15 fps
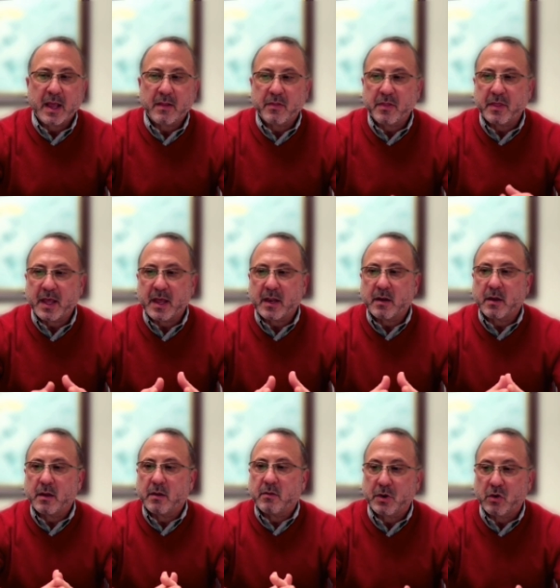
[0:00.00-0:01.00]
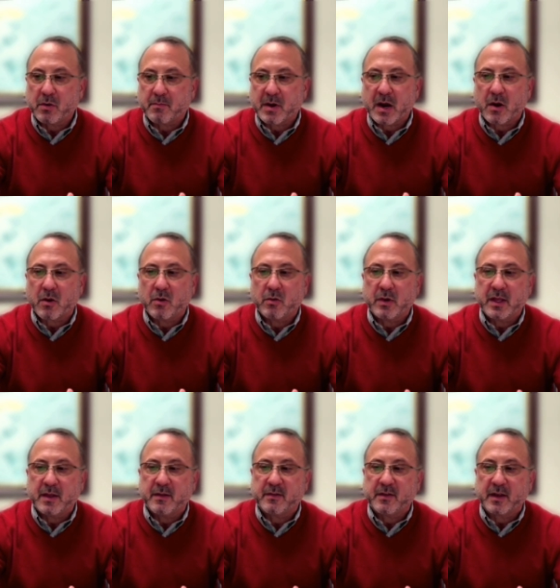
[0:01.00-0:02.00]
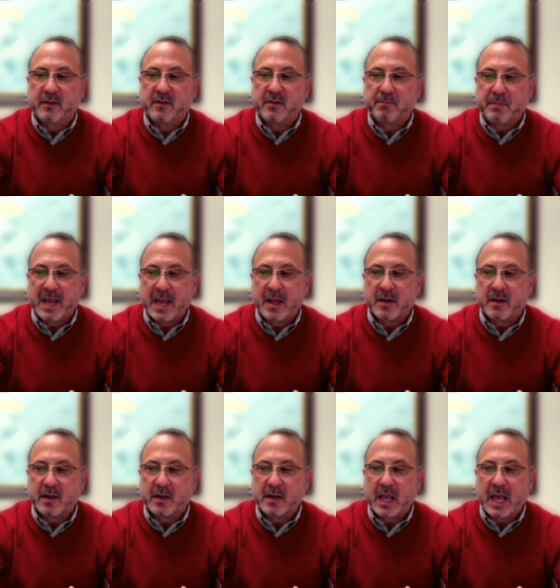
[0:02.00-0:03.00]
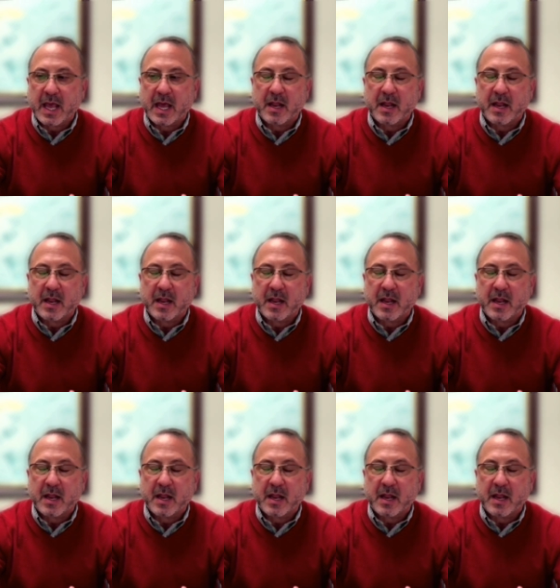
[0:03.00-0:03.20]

and then bone marrow is expanded